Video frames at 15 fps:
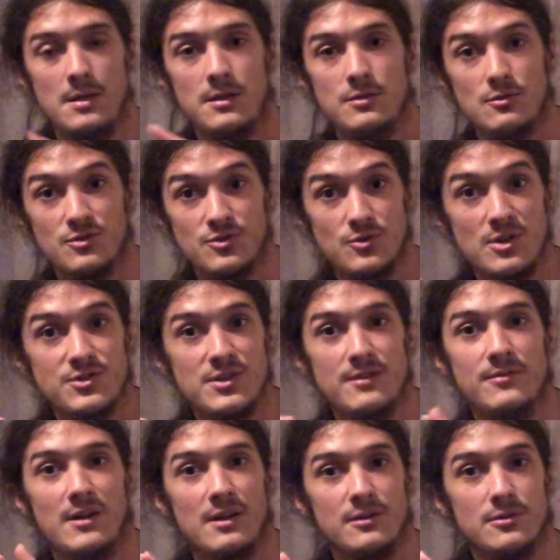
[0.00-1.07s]
Your stretching
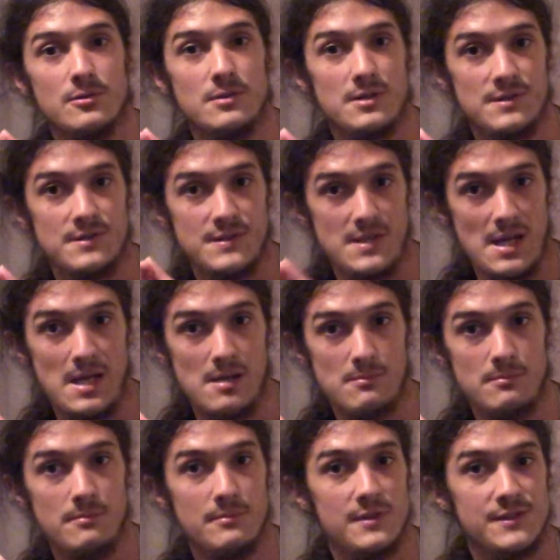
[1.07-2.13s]
factor is
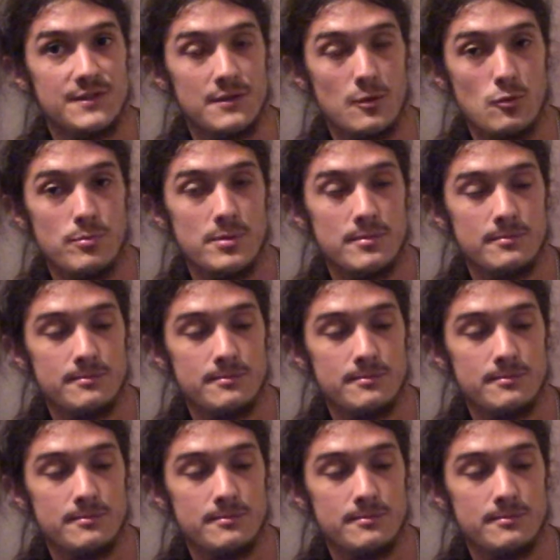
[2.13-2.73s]
m, the slope.